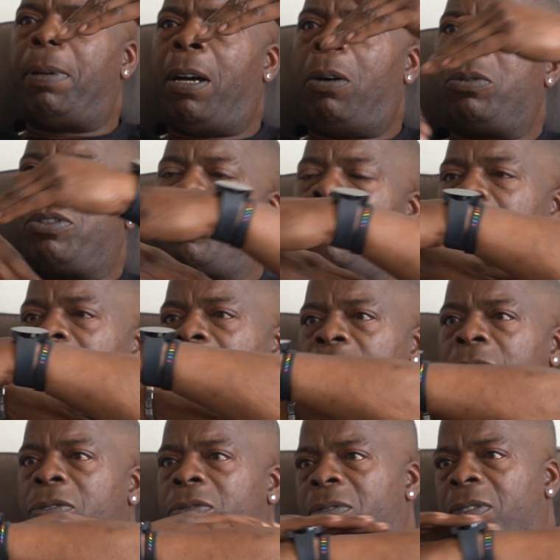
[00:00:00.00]
belts
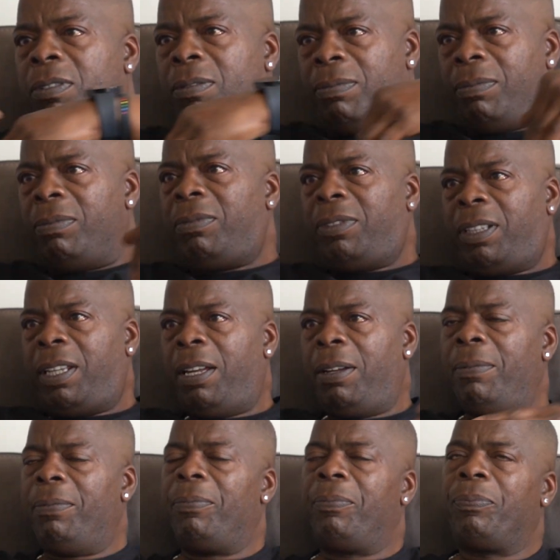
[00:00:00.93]
and yeah.
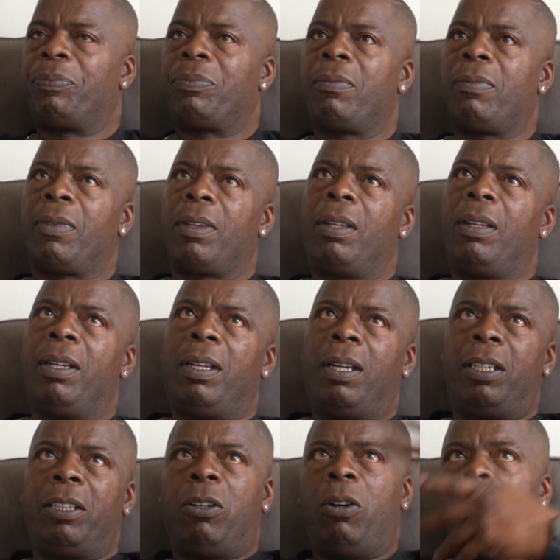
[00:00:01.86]
And
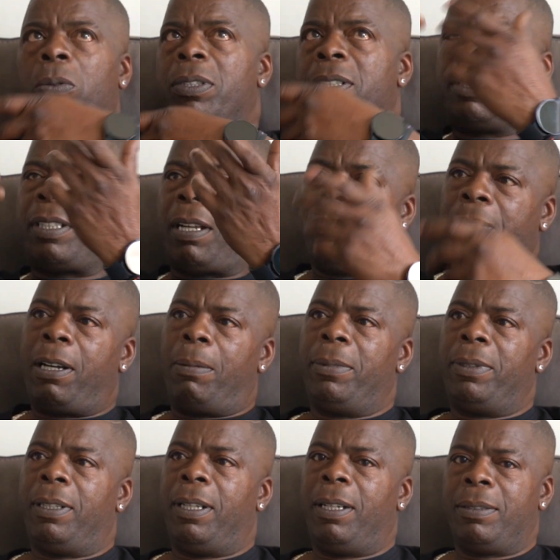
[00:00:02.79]
you got all the stuff
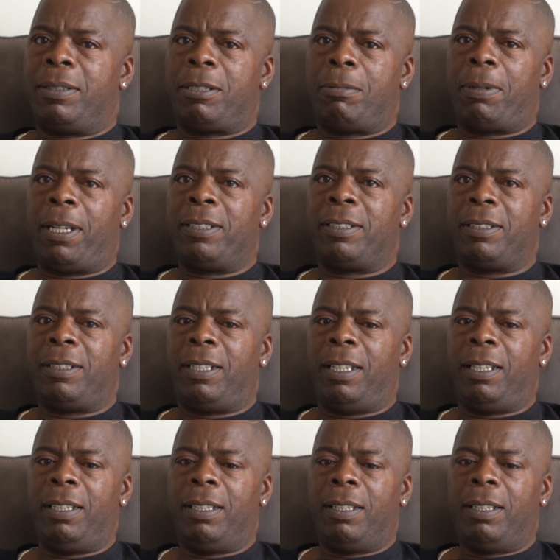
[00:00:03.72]
coming down. So
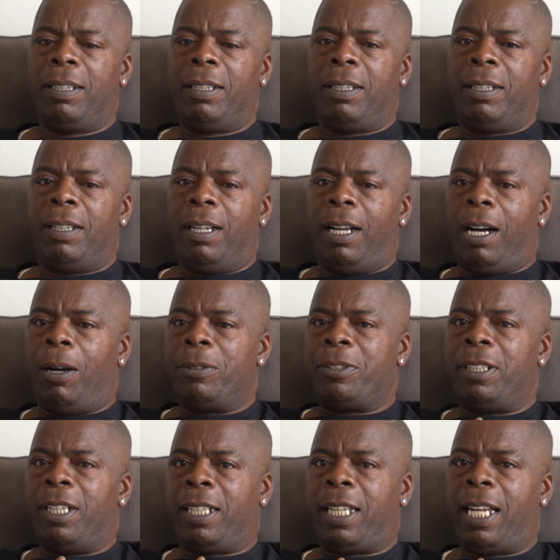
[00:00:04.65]
basically, I
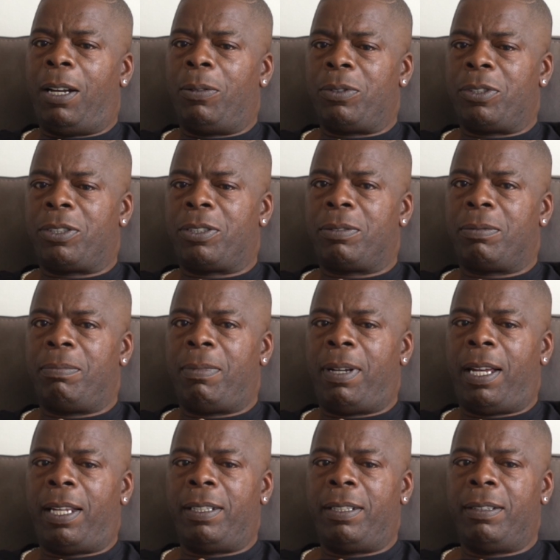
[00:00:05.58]
was the accounts
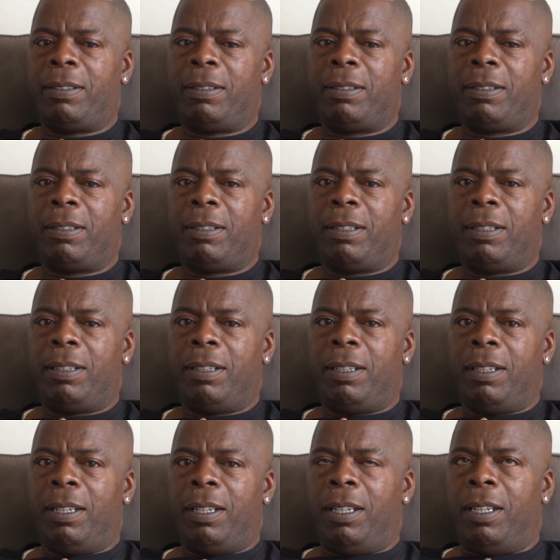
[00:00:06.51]
man.
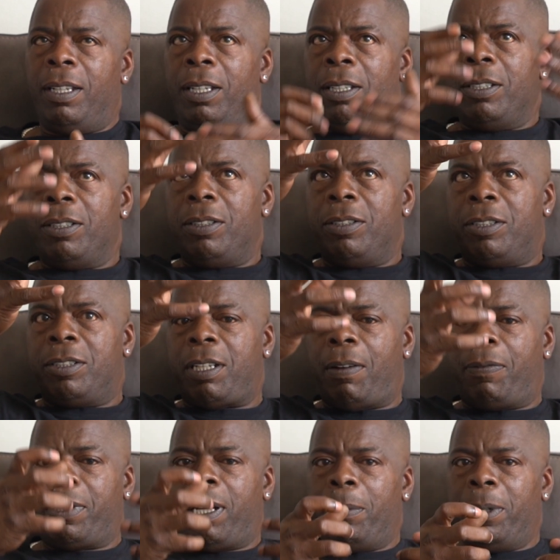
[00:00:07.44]

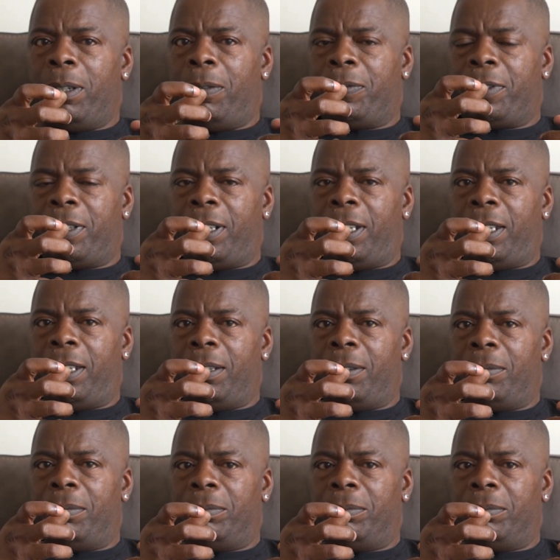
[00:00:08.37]
Stuff coming off the